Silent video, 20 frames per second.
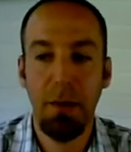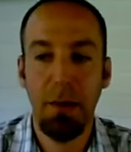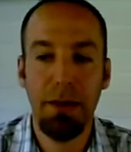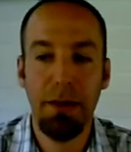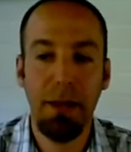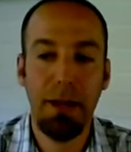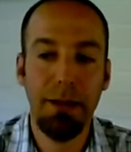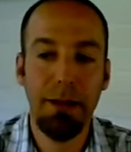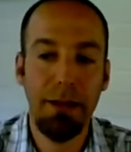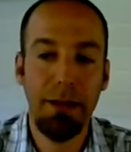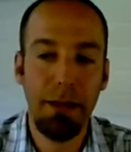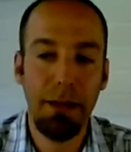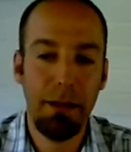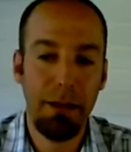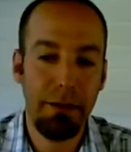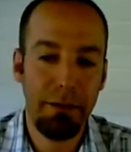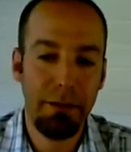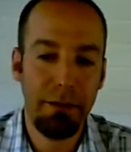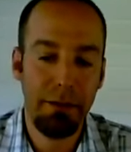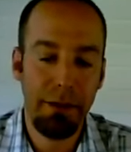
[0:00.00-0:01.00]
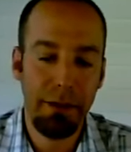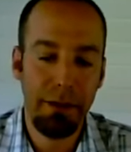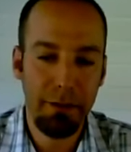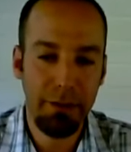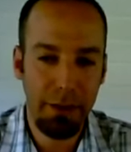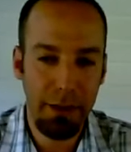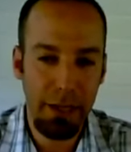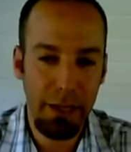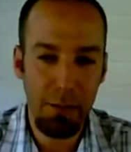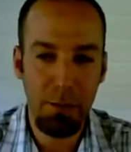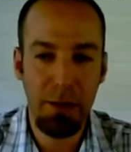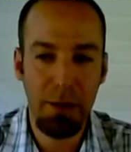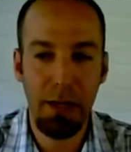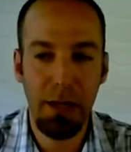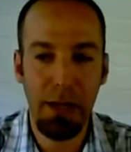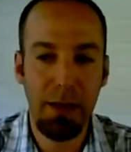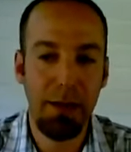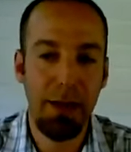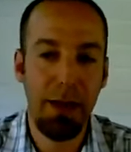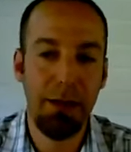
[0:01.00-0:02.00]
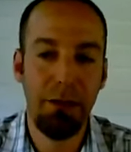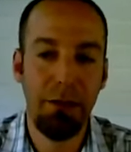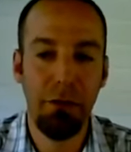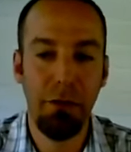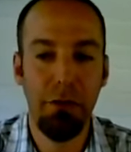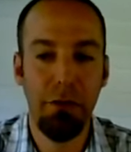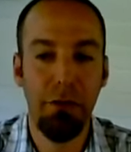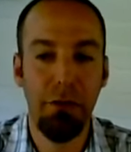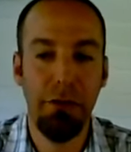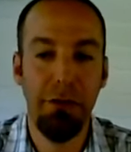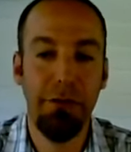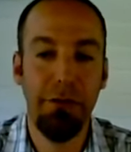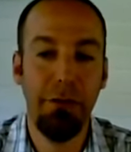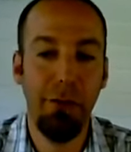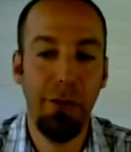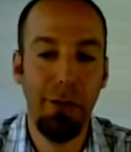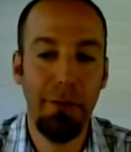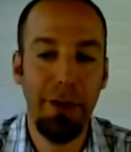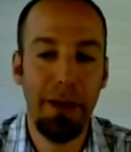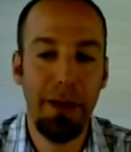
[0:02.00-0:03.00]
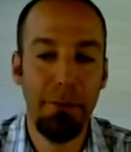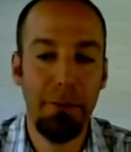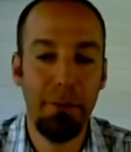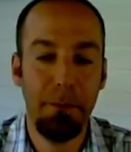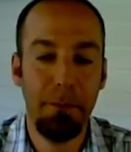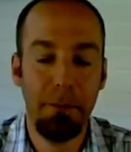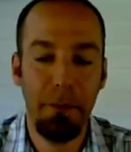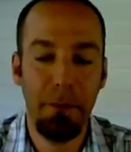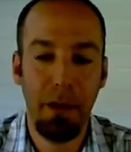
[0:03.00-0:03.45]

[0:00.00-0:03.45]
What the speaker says: But the idea is let's keep it in that structured format.